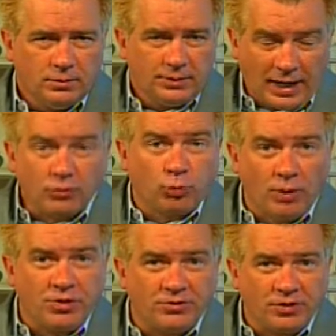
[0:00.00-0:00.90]
That's
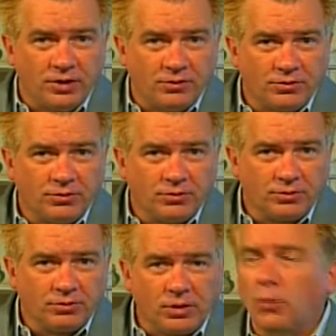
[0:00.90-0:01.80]
what this is.
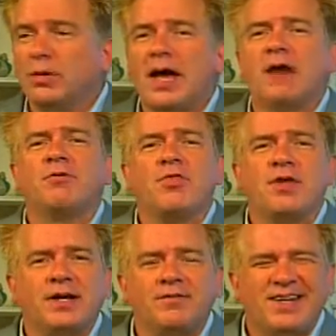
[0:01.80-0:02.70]
Don't ever
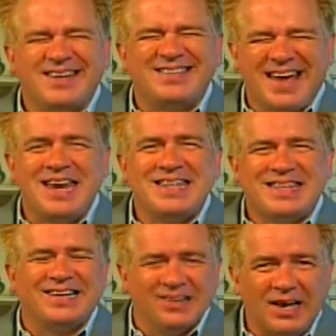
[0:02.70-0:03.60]
think of it as
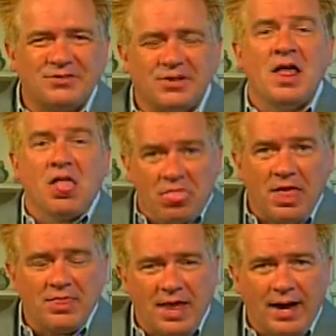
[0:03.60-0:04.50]
anything less
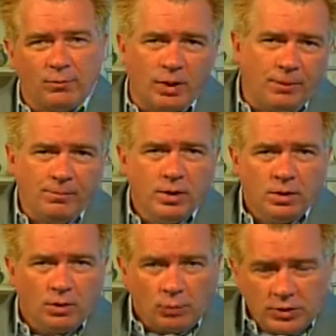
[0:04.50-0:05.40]
than that. Well,
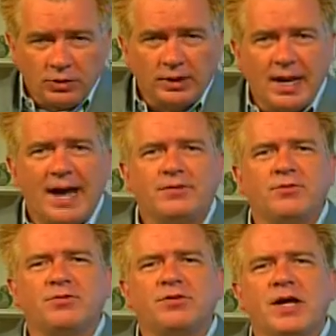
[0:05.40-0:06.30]
we took an
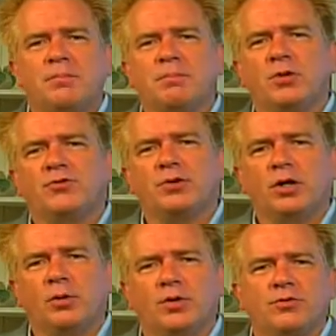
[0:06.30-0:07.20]
active stand months
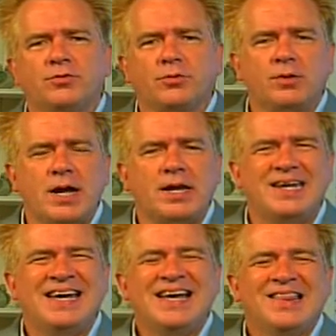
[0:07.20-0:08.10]
ago and
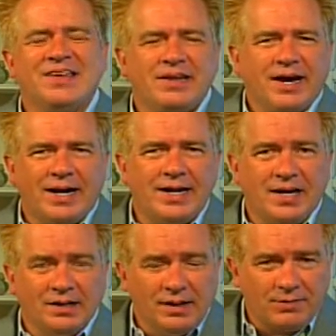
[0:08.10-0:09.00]
created the
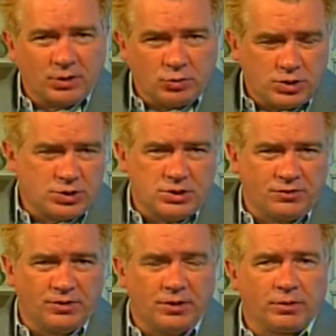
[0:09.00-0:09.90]
9/11 Christian
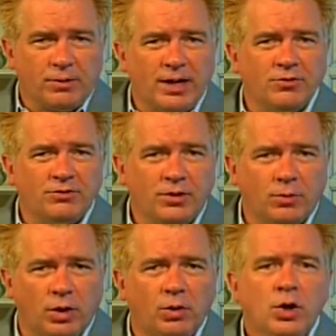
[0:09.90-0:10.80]
Center at Ground
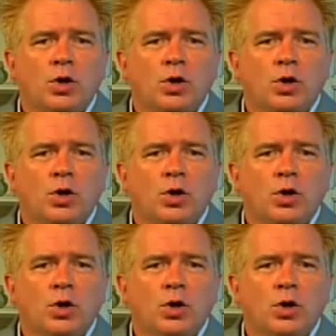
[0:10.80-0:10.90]
Zero.